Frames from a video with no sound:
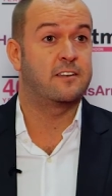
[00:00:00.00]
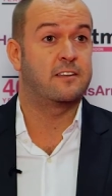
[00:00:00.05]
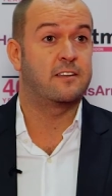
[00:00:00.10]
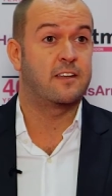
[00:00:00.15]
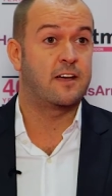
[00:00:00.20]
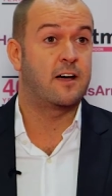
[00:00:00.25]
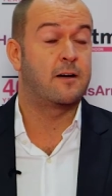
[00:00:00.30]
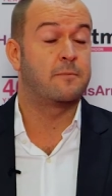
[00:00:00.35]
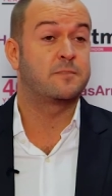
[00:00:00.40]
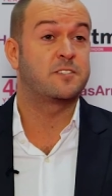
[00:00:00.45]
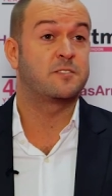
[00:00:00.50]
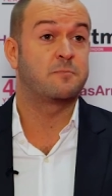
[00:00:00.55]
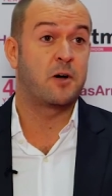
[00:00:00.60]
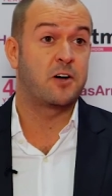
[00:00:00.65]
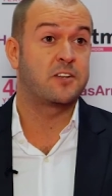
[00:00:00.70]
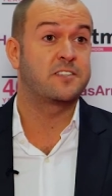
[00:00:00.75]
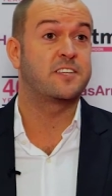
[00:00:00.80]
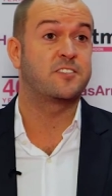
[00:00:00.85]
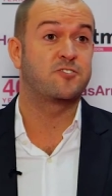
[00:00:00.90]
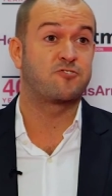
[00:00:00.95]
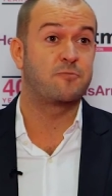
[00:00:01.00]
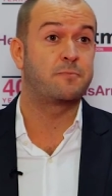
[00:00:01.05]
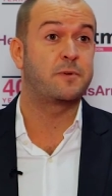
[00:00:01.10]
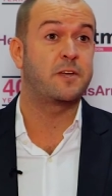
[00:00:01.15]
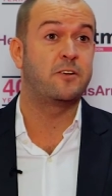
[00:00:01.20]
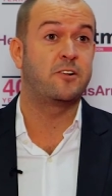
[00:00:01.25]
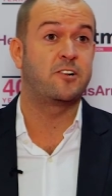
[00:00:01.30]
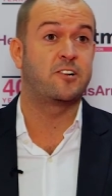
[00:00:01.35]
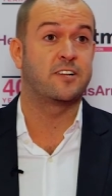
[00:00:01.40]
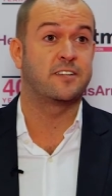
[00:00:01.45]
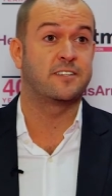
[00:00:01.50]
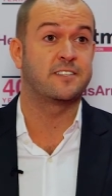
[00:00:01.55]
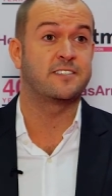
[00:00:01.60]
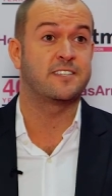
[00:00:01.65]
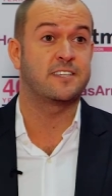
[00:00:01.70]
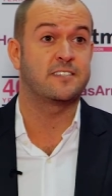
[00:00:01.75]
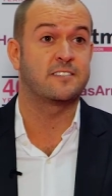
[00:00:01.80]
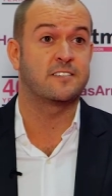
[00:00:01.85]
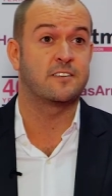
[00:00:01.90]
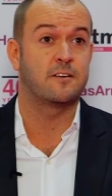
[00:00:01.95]
um, smart distribution
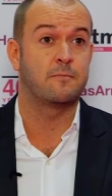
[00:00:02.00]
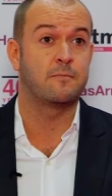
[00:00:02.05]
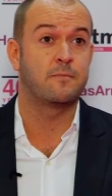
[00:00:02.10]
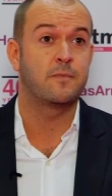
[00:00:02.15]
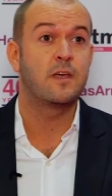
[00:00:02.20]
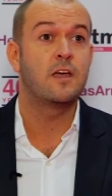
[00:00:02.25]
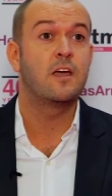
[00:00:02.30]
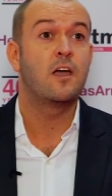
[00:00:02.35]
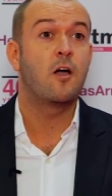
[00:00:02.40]
system,